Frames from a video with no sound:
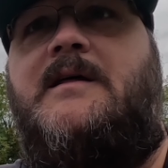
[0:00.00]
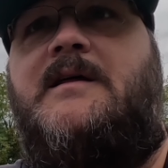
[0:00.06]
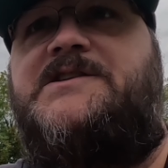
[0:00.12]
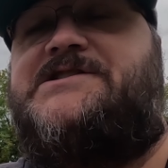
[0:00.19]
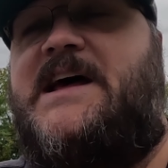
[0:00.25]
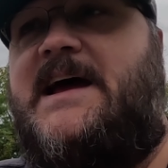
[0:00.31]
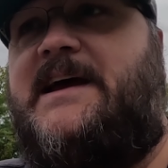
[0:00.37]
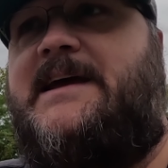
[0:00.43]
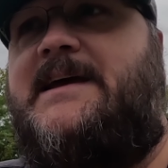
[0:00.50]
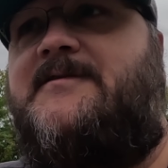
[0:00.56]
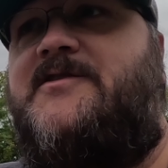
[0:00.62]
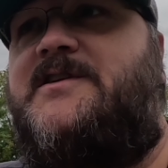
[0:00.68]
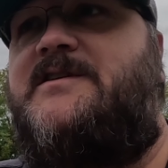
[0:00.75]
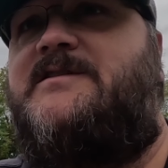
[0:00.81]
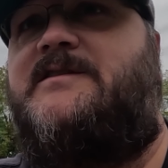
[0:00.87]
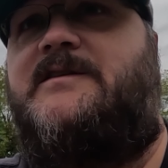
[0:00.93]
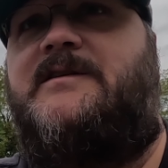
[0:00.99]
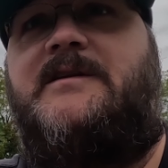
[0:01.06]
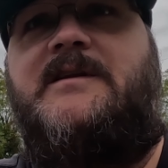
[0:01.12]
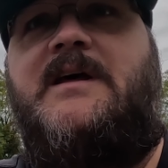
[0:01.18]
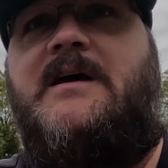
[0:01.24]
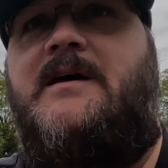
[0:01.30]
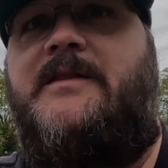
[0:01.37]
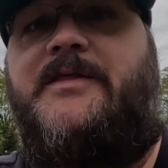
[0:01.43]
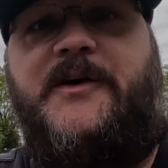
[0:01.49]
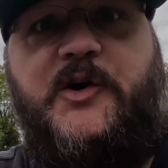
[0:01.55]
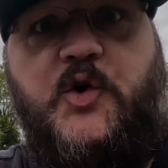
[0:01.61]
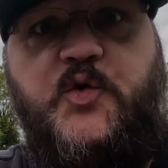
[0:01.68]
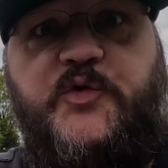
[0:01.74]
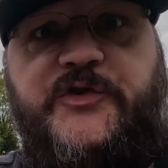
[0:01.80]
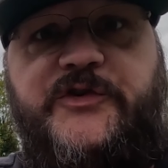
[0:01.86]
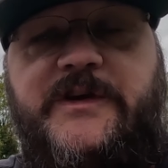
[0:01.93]
Jack Givens and the
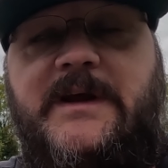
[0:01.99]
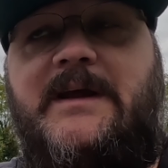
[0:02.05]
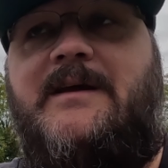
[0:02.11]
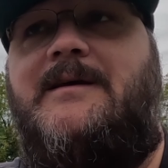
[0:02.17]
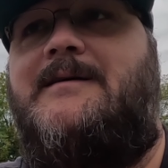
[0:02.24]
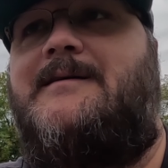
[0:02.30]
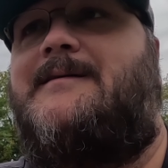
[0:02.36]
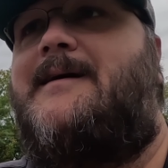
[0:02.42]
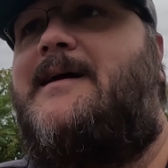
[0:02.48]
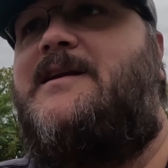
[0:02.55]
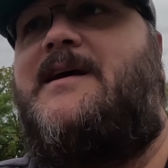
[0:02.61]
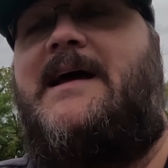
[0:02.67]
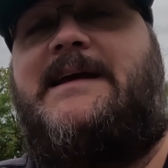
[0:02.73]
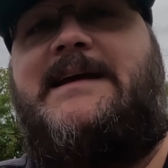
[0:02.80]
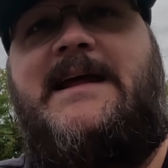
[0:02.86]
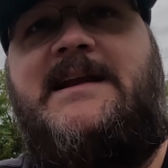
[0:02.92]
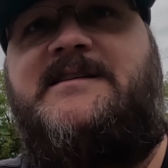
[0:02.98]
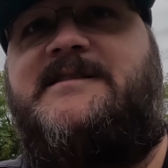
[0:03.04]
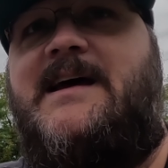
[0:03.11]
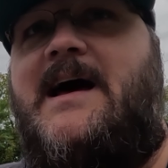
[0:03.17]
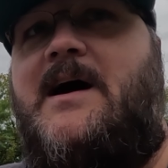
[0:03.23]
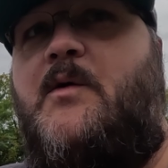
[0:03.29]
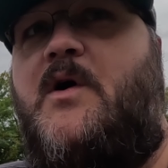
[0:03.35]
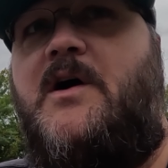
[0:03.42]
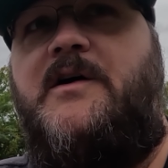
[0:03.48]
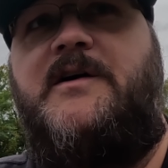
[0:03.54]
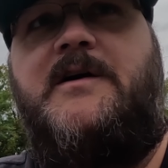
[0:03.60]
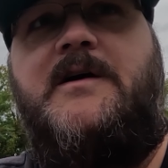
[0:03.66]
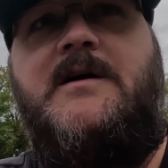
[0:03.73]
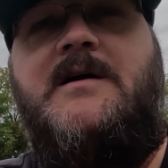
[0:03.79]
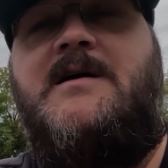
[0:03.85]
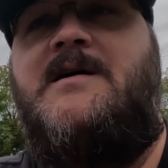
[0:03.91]
Goose, and you had Kenny
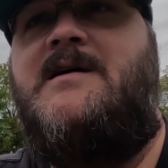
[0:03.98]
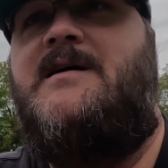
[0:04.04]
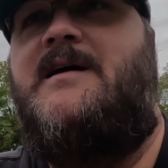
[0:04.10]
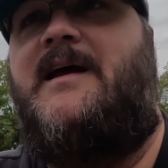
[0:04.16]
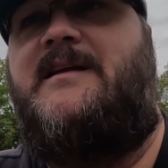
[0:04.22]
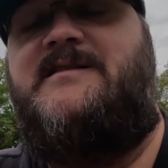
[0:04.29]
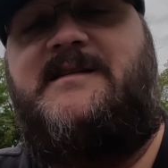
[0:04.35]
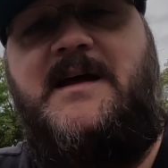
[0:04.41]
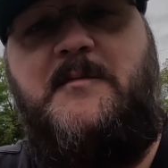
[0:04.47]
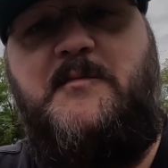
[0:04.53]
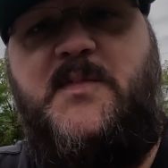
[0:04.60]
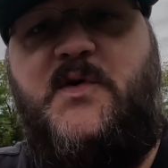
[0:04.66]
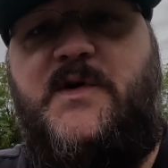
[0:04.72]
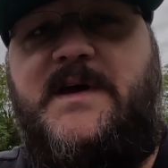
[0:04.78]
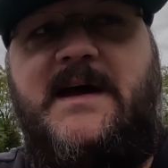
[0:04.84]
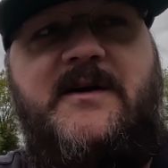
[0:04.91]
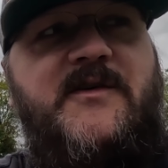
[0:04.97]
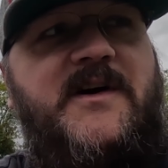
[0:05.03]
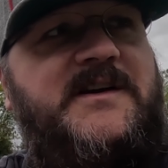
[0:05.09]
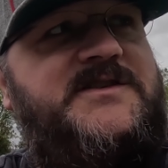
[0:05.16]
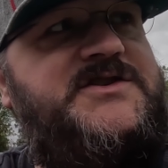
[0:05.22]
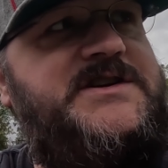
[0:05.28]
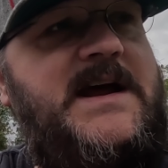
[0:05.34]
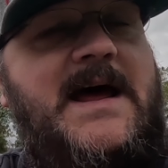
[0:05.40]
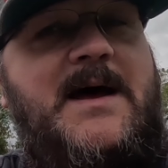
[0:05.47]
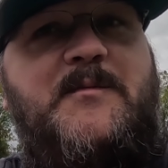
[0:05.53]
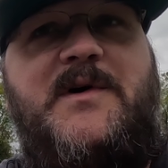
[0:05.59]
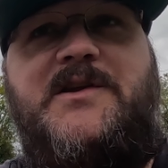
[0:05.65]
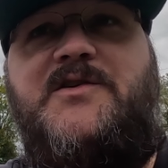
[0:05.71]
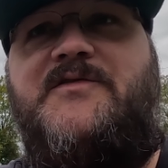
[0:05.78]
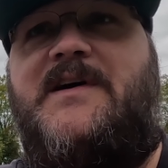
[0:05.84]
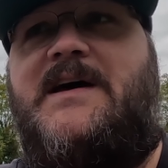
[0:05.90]
Skywalker, you had Sam Bowie, you had Rex
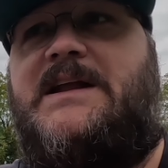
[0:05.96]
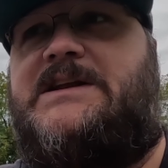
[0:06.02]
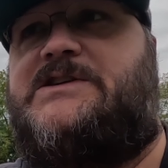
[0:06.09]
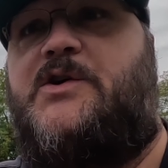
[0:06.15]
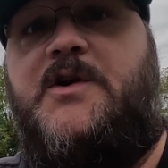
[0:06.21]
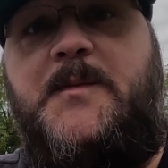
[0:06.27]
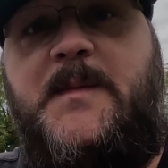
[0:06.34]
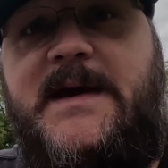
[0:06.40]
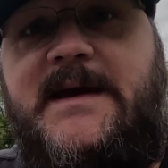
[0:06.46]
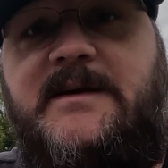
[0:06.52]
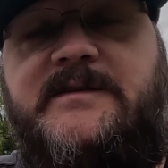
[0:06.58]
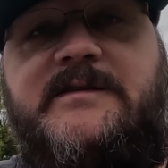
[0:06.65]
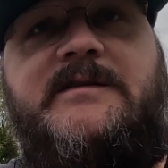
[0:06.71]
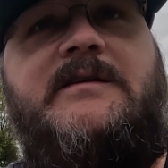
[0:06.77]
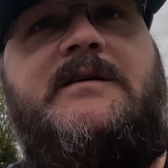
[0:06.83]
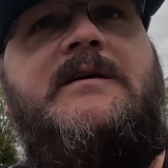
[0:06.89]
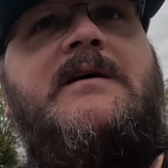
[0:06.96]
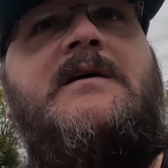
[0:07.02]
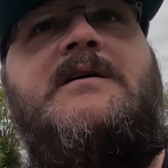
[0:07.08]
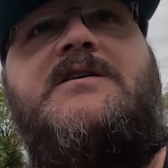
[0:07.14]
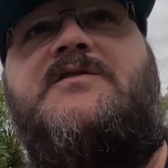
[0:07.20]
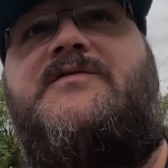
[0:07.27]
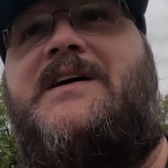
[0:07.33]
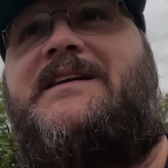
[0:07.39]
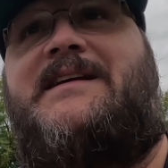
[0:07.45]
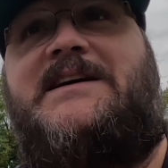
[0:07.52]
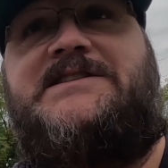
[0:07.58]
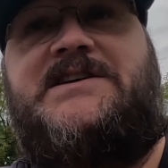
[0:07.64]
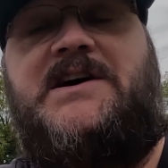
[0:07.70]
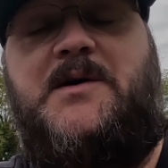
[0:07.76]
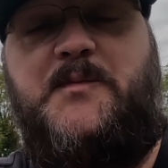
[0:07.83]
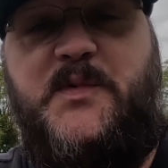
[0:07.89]
Chapman, you've had Jodie Meeks, you've had
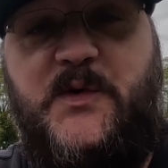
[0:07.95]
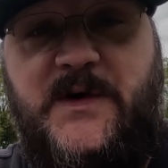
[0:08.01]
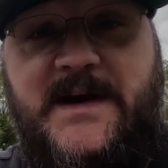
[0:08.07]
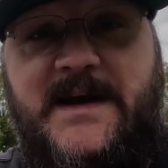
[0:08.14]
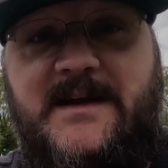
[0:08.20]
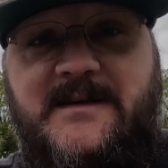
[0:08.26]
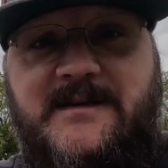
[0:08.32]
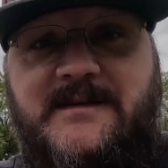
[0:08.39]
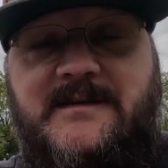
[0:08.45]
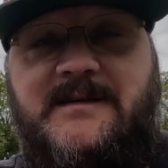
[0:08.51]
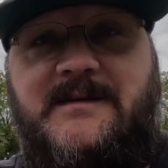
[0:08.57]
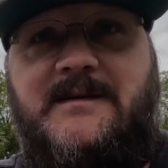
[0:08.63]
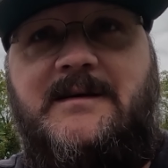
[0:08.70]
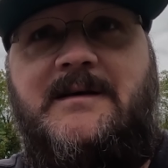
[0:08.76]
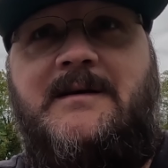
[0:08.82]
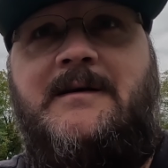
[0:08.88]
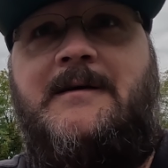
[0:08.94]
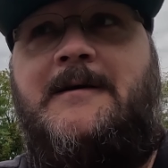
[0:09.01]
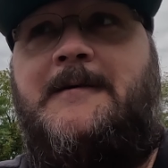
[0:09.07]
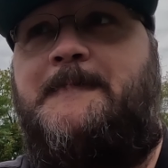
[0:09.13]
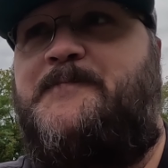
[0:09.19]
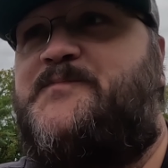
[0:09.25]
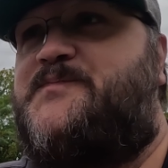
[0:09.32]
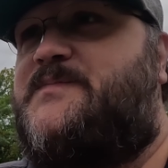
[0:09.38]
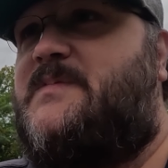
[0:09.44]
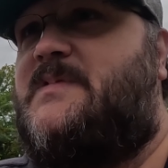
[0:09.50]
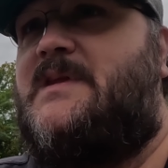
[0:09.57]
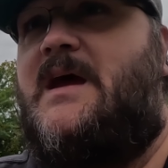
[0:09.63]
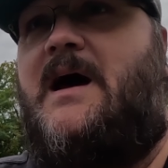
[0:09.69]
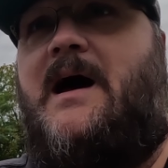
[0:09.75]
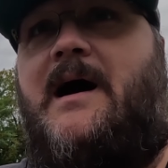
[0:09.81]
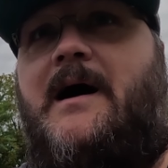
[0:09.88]
Tayshaun Prince,
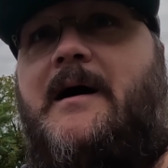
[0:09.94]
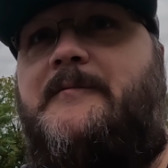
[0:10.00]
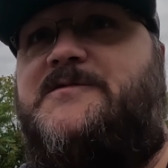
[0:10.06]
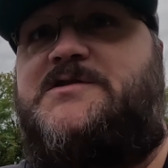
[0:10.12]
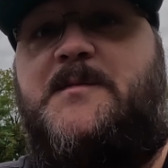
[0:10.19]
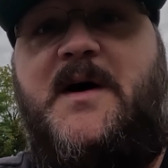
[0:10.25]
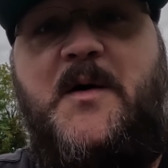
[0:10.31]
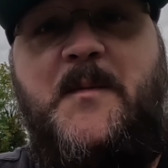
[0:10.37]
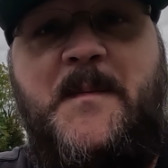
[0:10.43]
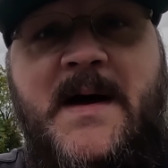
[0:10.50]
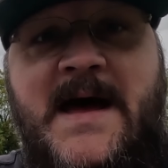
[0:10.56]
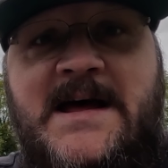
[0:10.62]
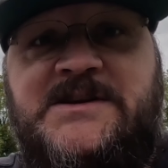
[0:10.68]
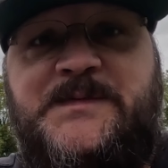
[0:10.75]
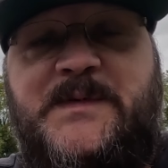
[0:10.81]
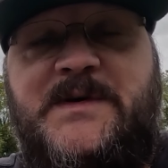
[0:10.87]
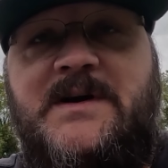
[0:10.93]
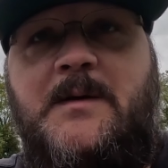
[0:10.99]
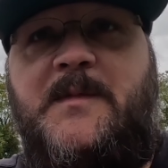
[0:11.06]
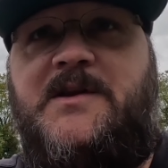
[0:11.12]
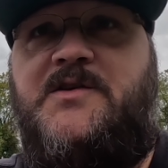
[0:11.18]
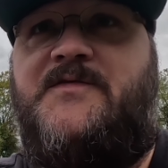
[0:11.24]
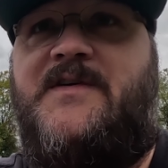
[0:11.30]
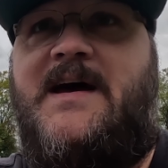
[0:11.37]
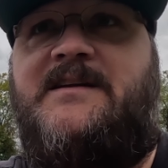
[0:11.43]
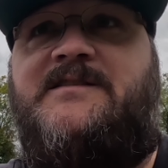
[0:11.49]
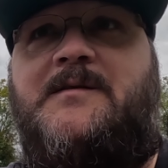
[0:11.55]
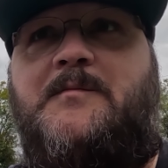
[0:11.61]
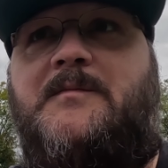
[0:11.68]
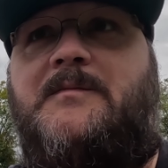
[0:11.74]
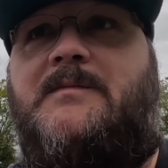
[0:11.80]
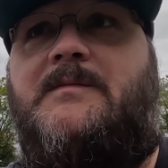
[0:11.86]
uh, Jamal Mashburn. I mean, you've had
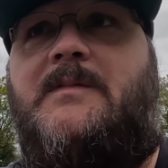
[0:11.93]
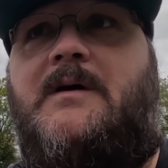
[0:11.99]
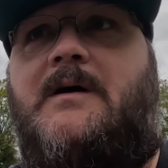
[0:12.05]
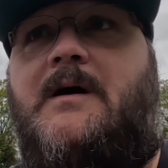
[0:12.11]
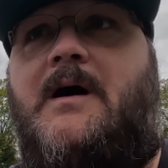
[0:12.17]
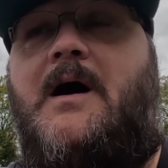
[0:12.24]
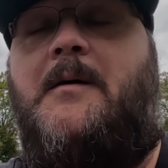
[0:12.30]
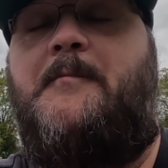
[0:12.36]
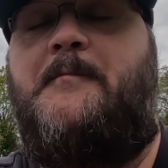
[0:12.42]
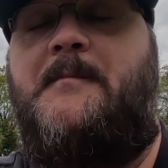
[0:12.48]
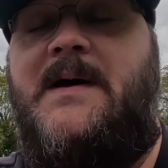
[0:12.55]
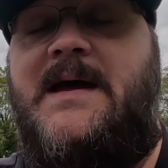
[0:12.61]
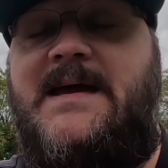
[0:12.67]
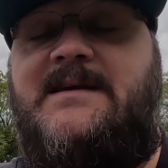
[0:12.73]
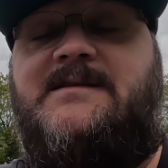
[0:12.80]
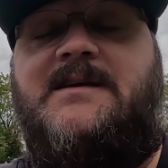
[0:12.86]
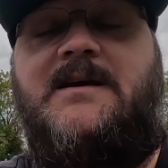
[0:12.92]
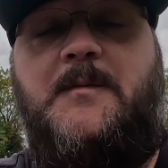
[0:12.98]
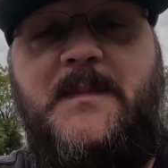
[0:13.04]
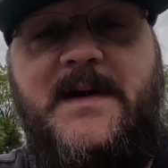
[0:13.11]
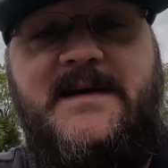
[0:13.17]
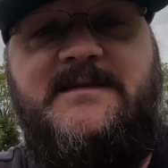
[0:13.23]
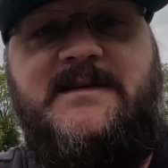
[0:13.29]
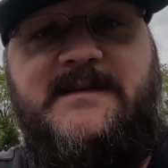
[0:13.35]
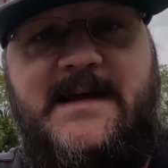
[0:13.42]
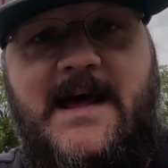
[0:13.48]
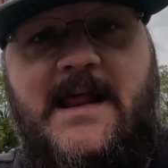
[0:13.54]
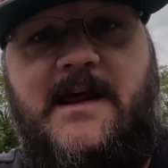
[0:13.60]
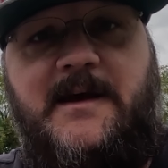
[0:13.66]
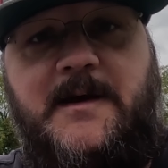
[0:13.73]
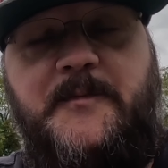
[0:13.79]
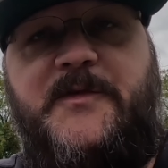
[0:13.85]
some amazing, amazing
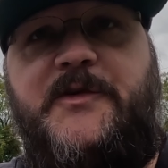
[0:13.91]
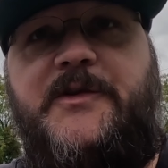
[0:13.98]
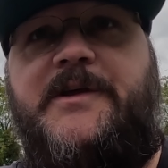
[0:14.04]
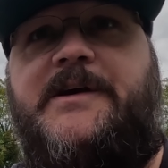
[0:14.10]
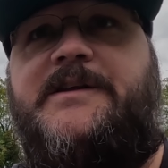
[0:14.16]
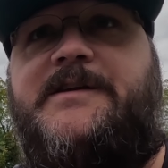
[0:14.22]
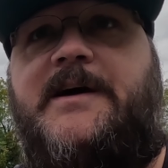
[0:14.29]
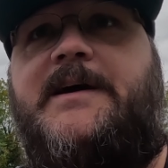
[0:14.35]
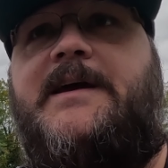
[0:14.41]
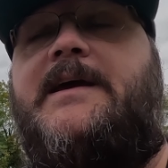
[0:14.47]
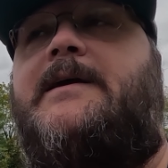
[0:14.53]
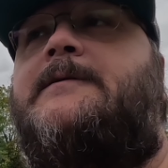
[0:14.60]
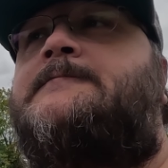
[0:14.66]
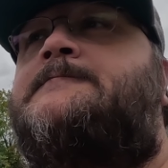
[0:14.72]
talent come through the Kentucky.